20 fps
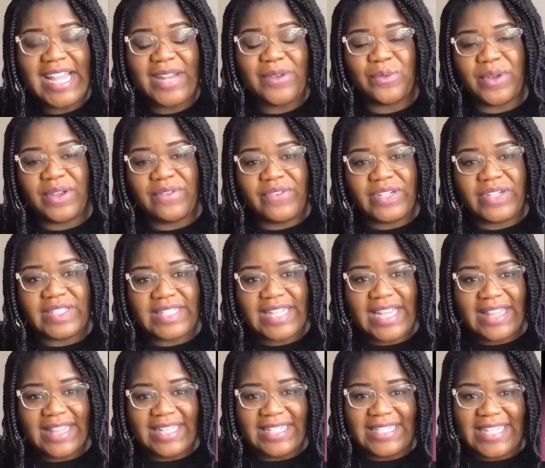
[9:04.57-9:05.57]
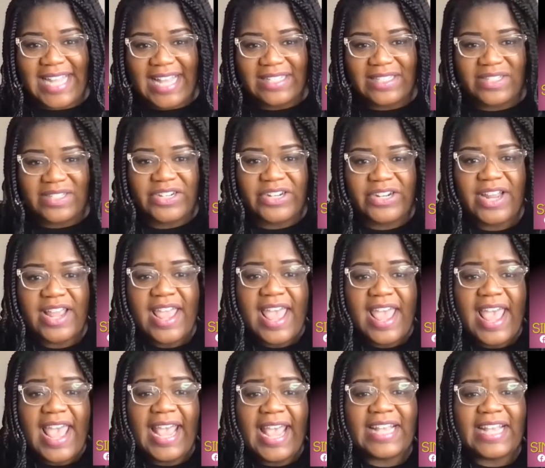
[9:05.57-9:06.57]
and rivers in the desert.
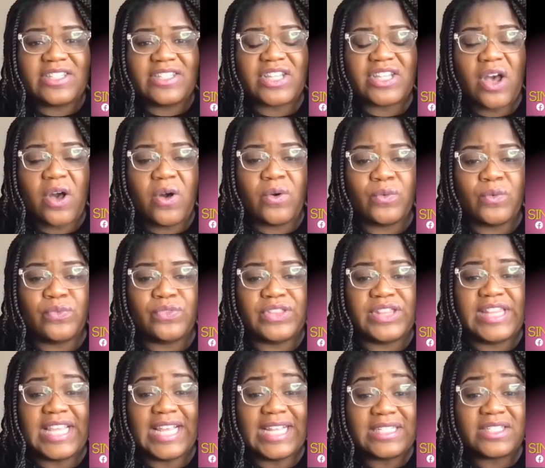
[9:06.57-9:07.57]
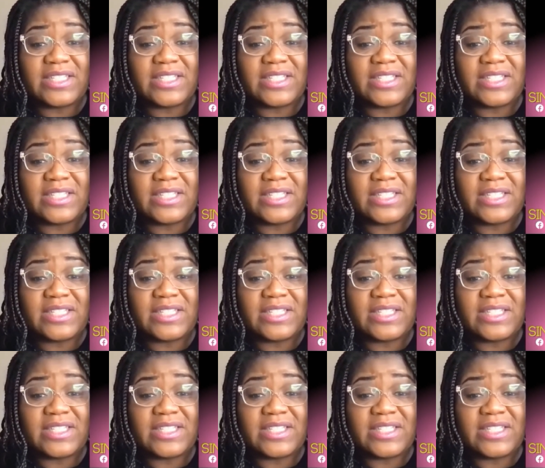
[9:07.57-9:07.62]
And so this